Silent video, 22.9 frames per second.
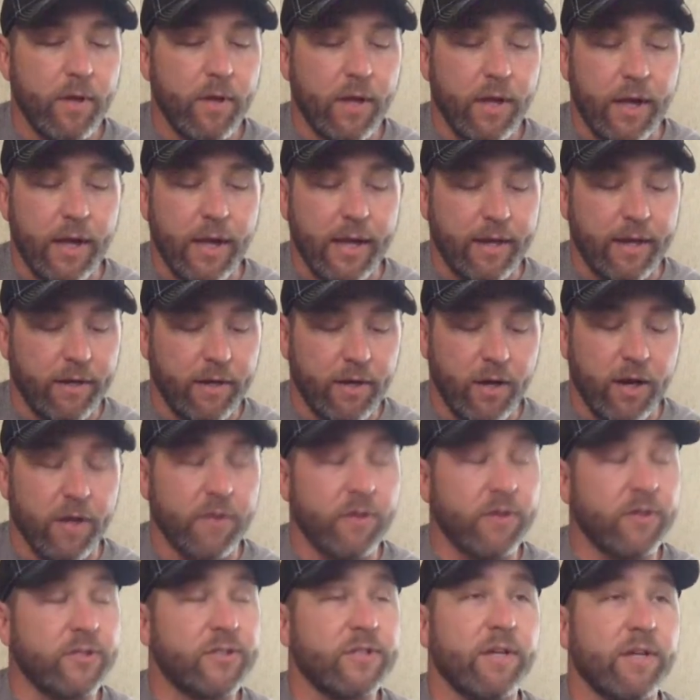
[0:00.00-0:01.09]
and
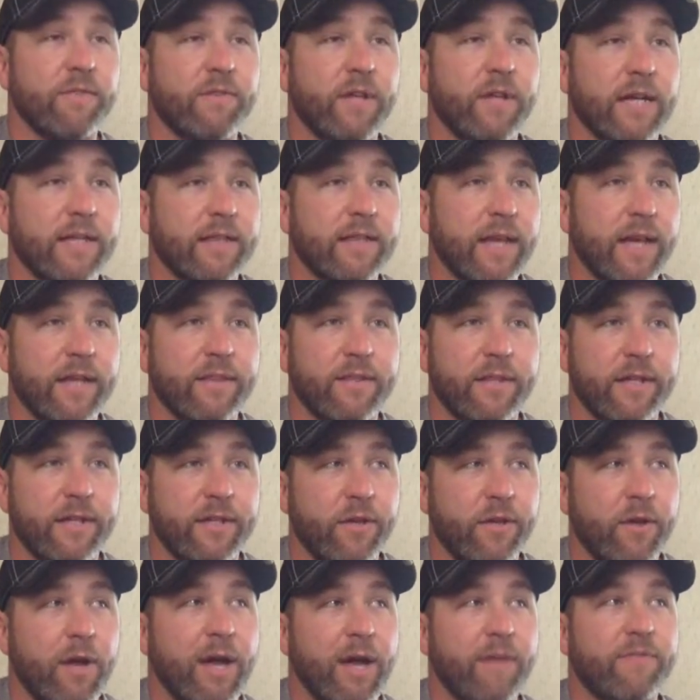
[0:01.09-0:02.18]
other stuff like that
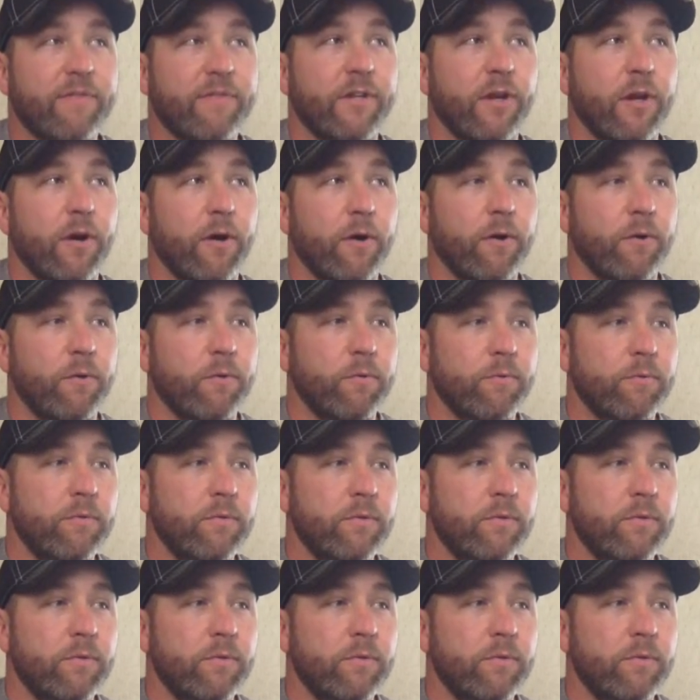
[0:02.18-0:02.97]
you have to know.